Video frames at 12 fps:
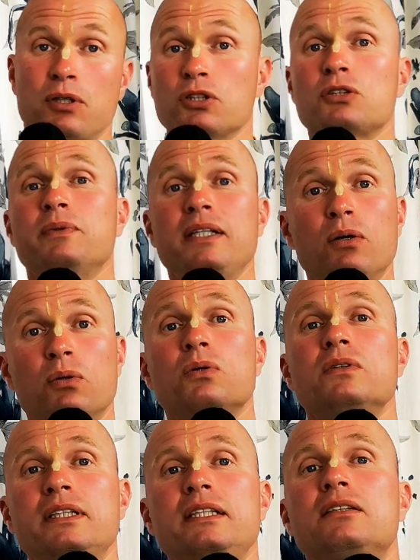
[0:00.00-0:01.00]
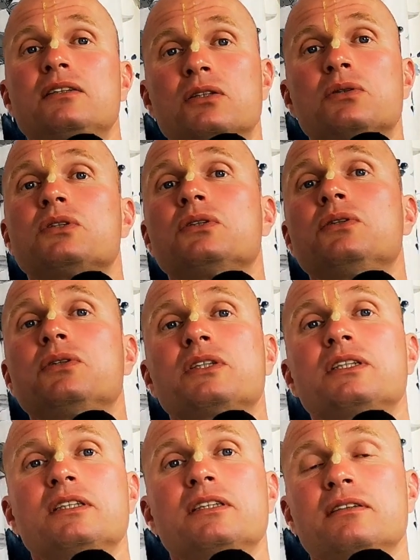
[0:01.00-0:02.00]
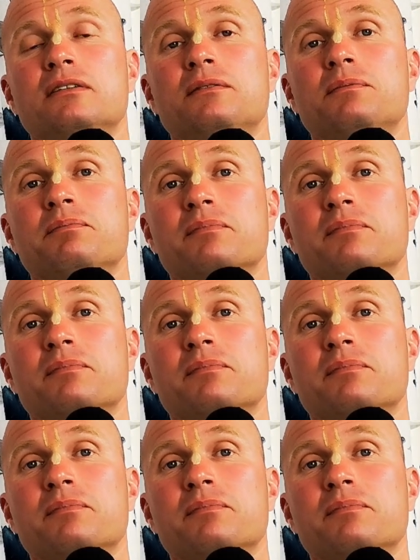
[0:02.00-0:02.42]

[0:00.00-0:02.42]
Because we all need those nurses